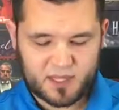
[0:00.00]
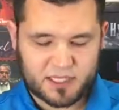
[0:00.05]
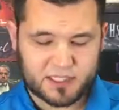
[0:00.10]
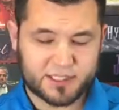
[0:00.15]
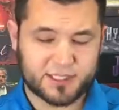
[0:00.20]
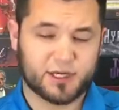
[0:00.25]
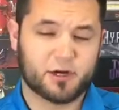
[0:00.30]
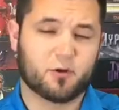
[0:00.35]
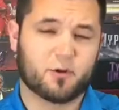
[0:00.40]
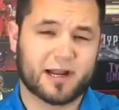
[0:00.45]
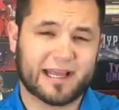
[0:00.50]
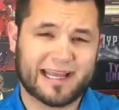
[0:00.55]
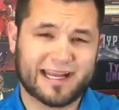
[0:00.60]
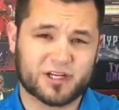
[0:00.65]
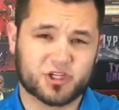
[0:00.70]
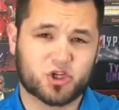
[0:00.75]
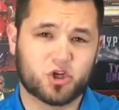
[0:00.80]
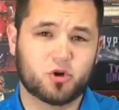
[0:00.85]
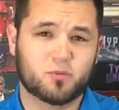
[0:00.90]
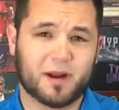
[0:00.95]
So you don't want to
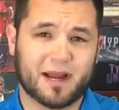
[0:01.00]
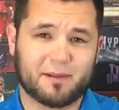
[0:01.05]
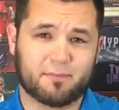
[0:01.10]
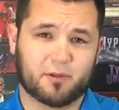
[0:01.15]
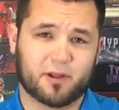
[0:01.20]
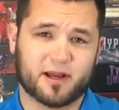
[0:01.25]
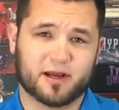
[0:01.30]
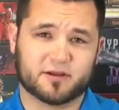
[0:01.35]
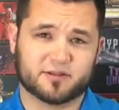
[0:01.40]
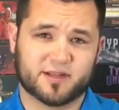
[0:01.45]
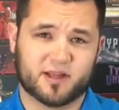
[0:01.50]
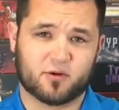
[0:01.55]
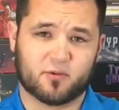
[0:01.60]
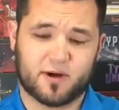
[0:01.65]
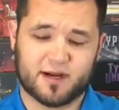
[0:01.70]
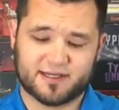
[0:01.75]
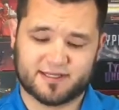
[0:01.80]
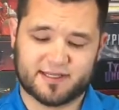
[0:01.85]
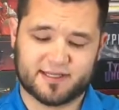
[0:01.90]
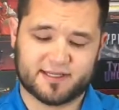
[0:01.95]
get too many players,
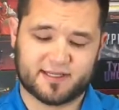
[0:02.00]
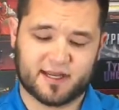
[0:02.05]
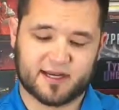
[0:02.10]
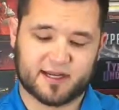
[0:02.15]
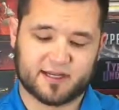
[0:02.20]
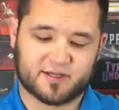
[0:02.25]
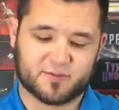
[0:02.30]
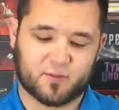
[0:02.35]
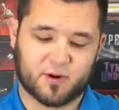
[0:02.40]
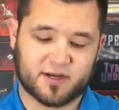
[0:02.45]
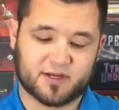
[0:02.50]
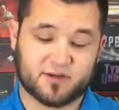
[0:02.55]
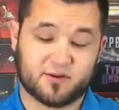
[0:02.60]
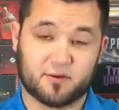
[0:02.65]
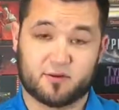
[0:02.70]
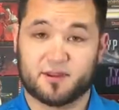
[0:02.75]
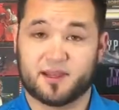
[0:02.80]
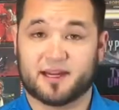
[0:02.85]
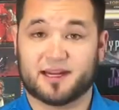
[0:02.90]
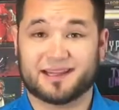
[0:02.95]
otherwise these could get spread too
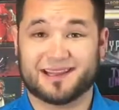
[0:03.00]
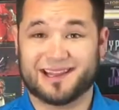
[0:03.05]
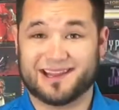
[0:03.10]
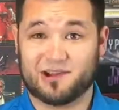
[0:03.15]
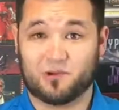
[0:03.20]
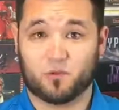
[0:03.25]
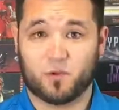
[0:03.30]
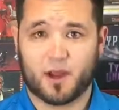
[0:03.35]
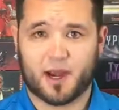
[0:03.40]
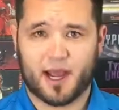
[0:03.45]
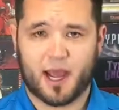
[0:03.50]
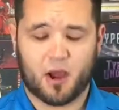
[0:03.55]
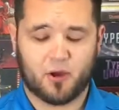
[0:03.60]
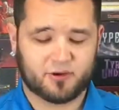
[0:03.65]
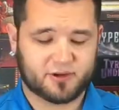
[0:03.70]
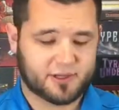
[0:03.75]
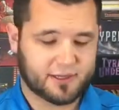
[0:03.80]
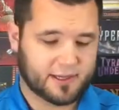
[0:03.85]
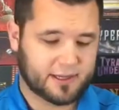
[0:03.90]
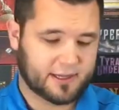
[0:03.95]
thin and then you run
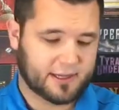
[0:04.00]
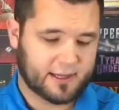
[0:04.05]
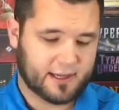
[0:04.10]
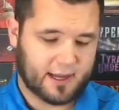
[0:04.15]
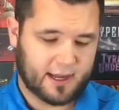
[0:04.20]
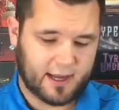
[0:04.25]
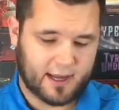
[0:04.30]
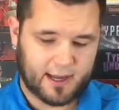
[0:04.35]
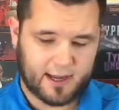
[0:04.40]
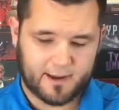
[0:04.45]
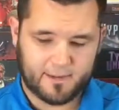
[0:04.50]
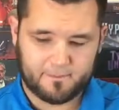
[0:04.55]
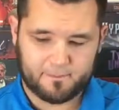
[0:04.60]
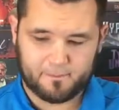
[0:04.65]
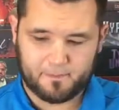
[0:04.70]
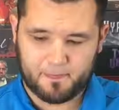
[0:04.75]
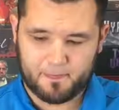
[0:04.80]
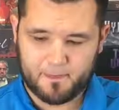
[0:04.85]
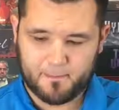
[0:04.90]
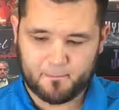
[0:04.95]
out.
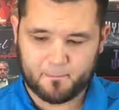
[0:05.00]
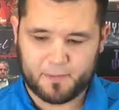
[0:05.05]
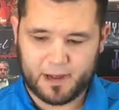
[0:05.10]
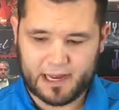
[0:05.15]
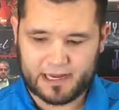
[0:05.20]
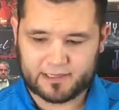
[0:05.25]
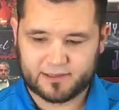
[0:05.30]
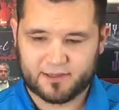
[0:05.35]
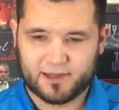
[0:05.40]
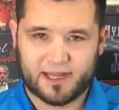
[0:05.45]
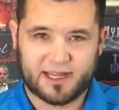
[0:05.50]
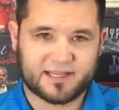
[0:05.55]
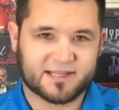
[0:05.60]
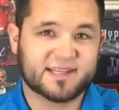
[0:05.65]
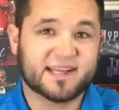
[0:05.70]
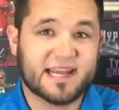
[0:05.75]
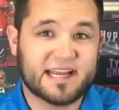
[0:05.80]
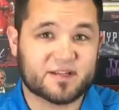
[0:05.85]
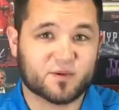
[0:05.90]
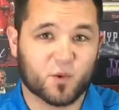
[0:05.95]
But
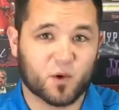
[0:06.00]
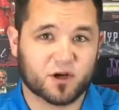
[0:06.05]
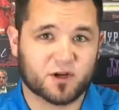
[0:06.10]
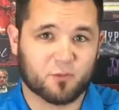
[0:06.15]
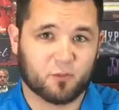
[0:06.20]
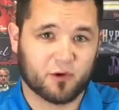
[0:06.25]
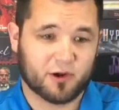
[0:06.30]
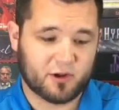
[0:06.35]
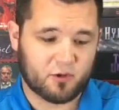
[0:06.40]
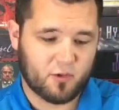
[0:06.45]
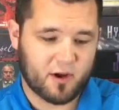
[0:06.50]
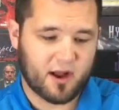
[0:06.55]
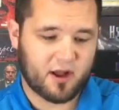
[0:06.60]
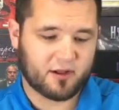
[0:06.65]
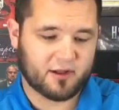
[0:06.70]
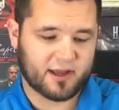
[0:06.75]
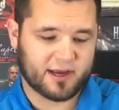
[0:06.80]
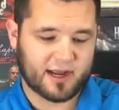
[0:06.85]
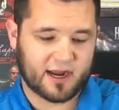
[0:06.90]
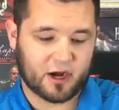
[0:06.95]
it's worked pretty
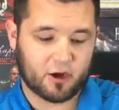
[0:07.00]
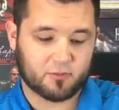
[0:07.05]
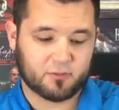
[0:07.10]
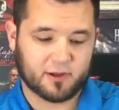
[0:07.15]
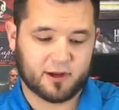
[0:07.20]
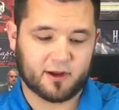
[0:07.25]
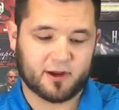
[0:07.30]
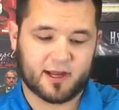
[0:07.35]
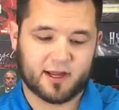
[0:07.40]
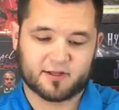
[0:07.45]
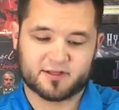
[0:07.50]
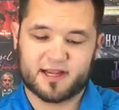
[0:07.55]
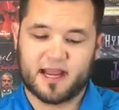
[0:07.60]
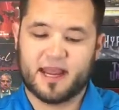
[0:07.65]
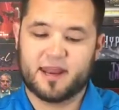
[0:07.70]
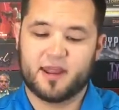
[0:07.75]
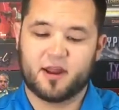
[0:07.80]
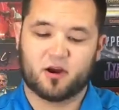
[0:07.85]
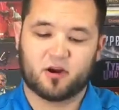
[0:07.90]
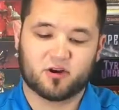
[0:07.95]
well at higher player counts.
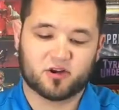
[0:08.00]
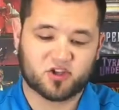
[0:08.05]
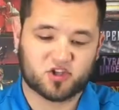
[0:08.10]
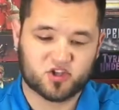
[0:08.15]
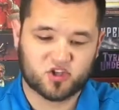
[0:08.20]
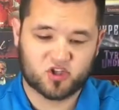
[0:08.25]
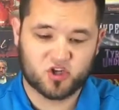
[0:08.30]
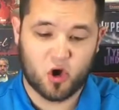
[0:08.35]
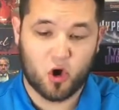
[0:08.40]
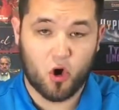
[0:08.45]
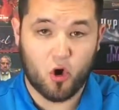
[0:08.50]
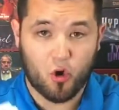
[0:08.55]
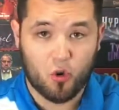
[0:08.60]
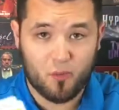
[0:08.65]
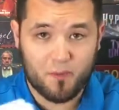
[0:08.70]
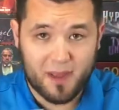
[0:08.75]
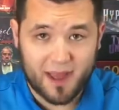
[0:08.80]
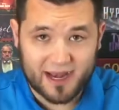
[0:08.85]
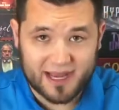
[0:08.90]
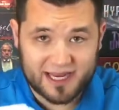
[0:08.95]
And there are so
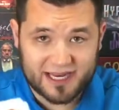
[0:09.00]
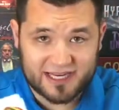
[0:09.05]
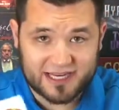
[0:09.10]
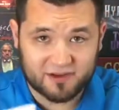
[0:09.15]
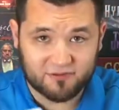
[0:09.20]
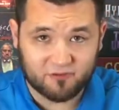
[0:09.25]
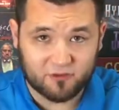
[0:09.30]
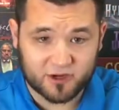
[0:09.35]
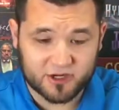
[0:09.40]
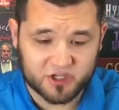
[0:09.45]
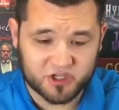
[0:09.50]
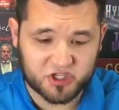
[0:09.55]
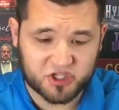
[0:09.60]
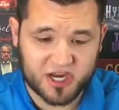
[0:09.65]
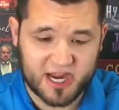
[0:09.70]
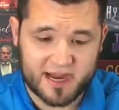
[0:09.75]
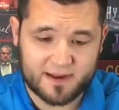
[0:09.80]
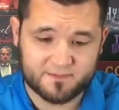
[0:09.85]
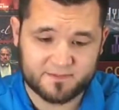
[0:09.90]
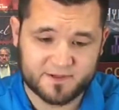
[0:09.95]
many different
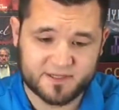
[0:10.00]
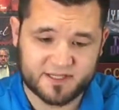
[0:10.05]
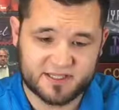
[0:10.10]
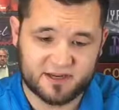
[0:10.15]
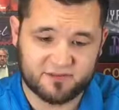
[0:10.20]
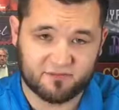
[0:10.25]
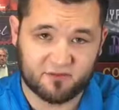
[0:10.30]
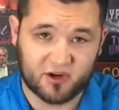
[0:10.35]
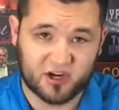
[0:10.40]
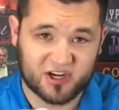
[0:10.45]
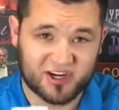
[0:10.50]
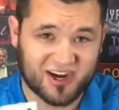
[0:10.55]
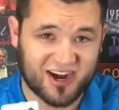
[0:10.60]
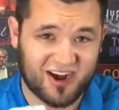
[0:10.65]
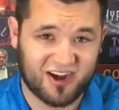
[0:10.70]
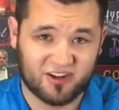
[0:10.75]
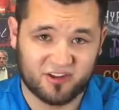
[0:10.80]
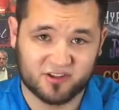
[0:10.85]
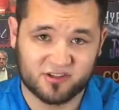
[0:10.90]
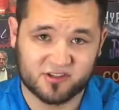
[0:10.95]
shapes, different
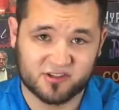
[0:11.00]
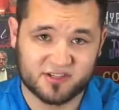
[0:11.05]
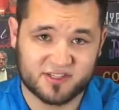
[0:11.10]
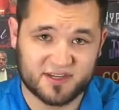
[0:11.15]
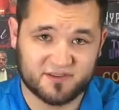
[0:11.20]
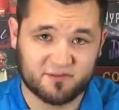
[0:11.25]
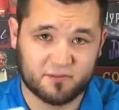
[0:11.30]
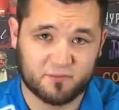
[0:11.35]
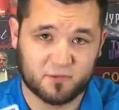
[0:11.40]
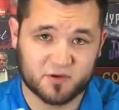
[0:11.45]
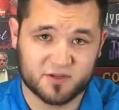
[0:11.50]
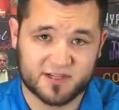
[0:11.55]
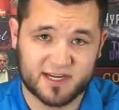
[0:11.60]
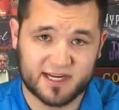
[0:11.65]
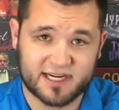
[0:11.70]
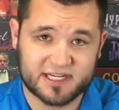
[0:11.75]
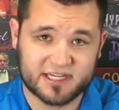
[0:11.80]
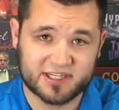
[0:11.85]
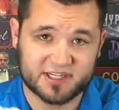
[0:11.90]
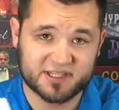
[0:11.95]
colors, different
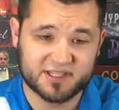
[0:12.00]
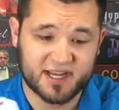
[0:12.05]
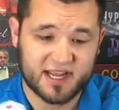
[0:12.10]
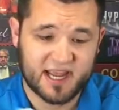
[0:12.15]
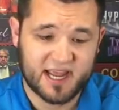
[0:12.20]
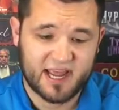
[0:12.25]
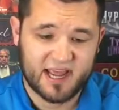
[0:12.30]
percentages.